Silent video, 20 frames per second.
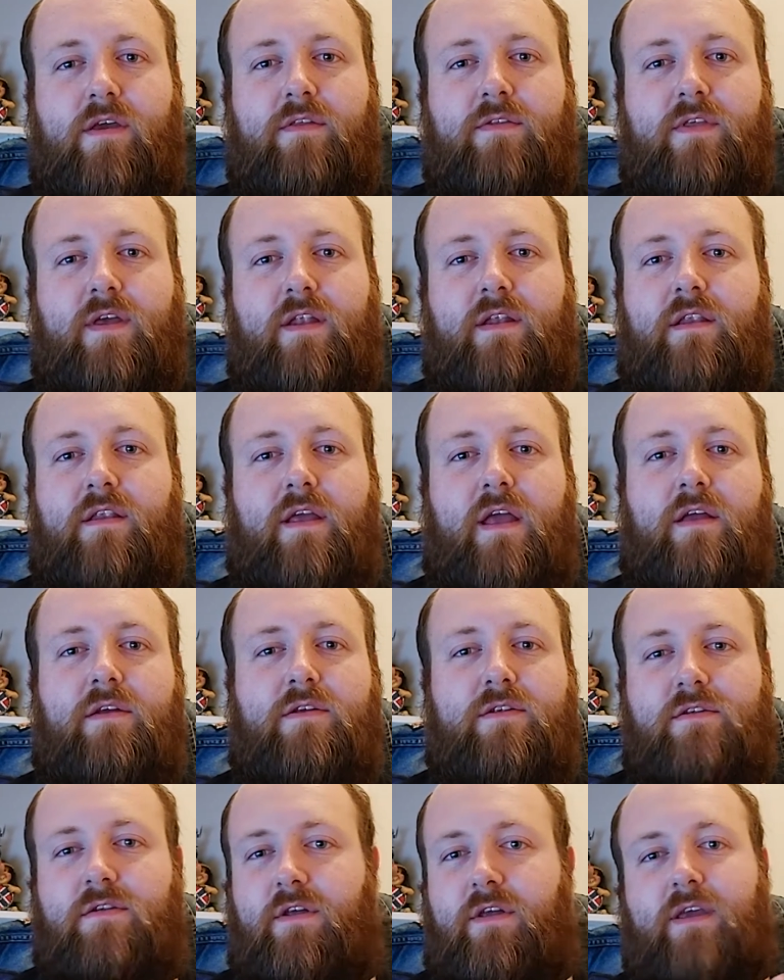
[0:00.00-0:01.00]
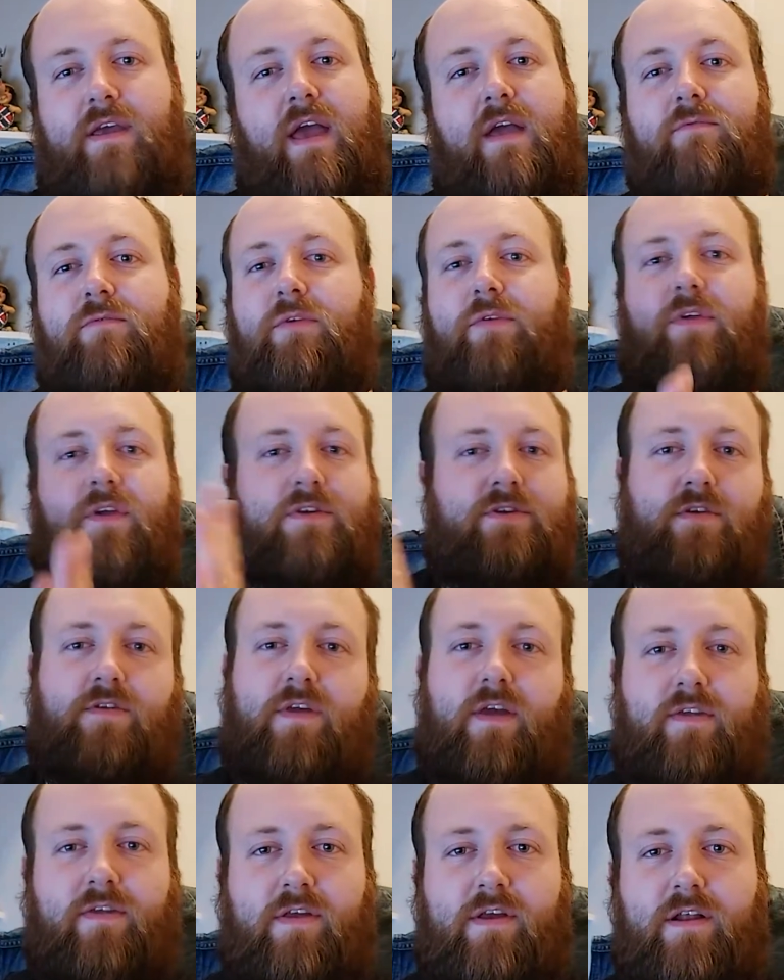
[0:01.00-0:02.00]
and then like everything
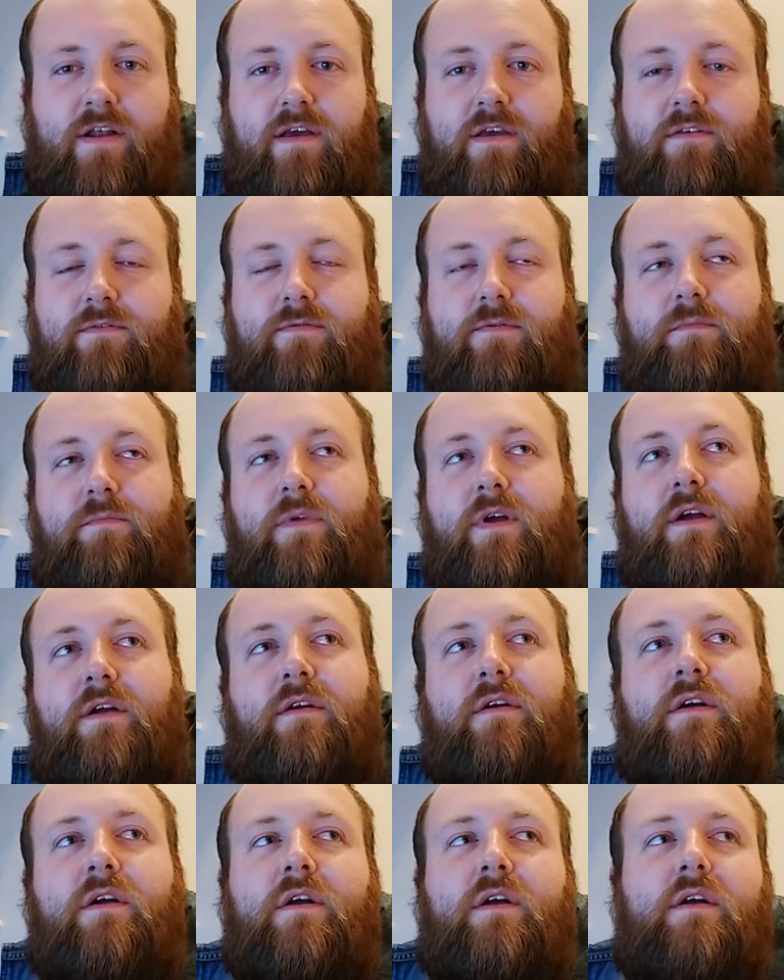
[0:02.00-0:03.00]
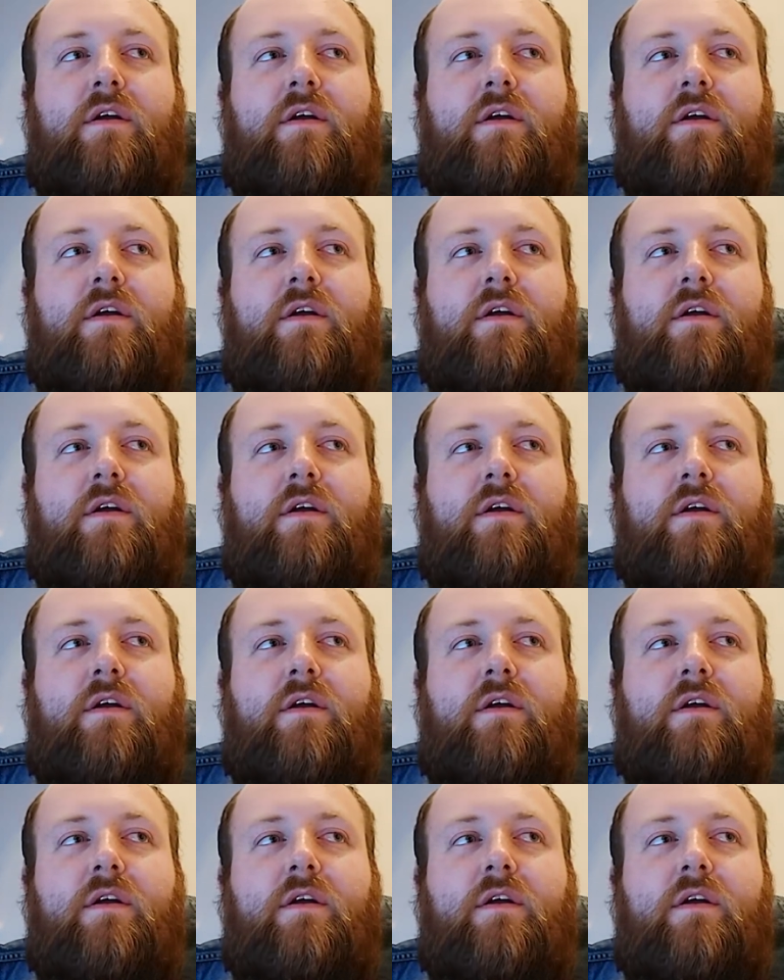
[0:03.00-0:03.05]
just escalated from there.